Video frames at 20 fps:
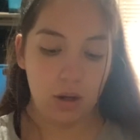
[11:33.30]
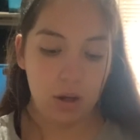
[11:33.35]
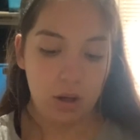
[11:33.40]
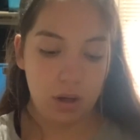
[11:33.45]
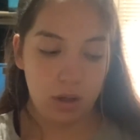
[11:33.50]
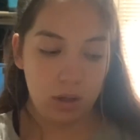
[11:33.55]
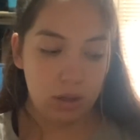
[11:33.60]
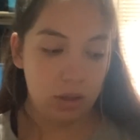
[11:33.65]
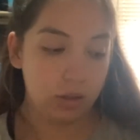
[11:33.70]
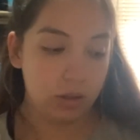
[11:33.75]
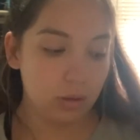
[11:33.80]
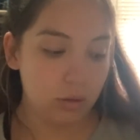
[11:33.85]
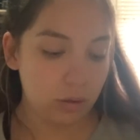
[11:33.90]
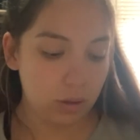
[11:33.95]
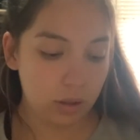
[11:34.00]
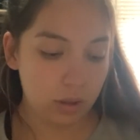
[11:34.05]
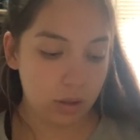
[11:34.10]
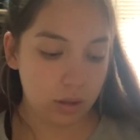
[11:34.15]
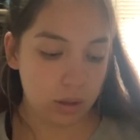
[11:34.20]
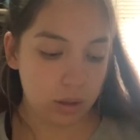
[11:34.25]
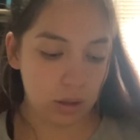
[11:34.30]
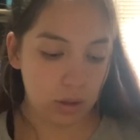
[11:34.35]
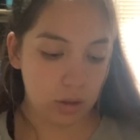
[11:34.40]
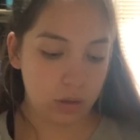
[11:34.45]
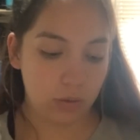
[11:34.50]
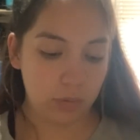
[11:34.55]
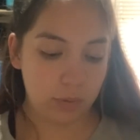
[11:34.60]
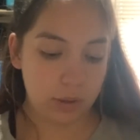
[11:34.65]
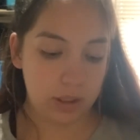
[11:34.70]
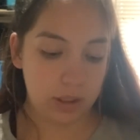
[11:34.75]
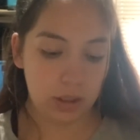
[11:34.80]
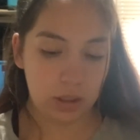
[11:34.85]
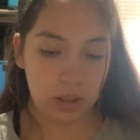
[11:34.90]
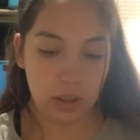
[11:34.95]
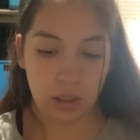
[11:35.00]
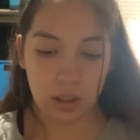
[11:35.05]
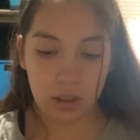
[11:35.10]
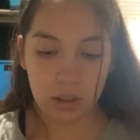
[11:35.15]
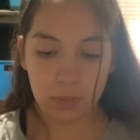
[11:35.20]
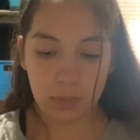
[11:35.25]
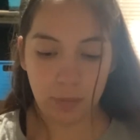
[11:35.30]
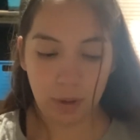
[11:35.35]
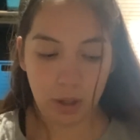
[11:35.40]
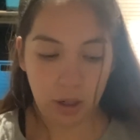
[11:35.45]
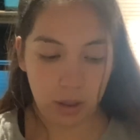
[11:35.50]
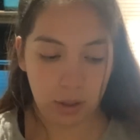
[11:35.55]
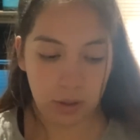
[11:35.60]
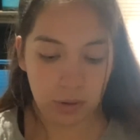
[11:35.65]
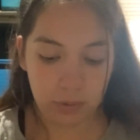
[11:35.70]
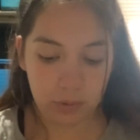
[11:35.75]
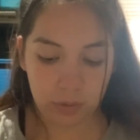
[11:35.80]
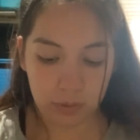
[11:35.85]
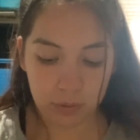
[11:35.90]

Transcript: So this is in the 3 to 6 pile.